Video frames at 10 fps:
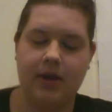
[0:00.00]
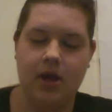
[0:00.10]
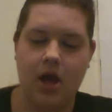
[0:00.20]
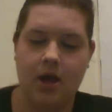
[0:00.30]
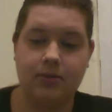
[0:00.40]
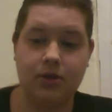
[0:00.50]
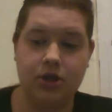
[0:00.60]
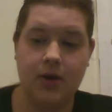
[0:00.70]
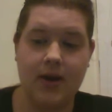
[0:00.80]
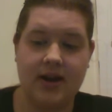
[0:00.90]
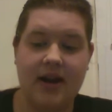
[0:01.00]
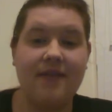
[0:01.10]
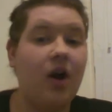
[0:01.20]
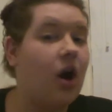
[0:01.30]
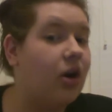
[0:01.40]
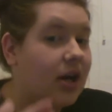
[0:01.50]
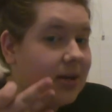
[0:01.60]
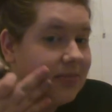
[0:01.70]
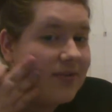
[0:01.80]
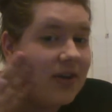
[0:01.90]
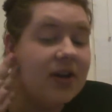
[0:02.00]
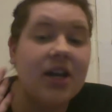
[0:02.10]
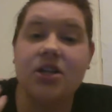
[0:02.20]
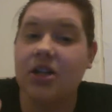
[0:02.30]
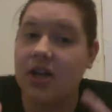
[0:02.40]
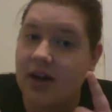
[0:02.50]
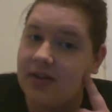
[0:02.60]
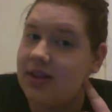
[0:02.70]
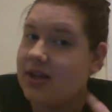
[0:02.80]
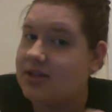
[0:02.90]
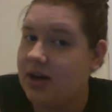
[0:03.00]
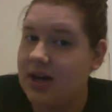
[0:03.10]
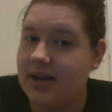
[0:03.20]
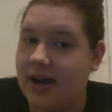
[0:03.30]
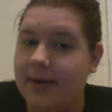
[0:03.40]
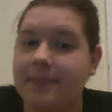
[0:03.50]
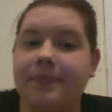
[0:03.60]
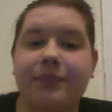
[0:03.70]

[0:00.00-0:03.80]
I'm going to show you what I've done. I've already done my foundation. Everything's already done.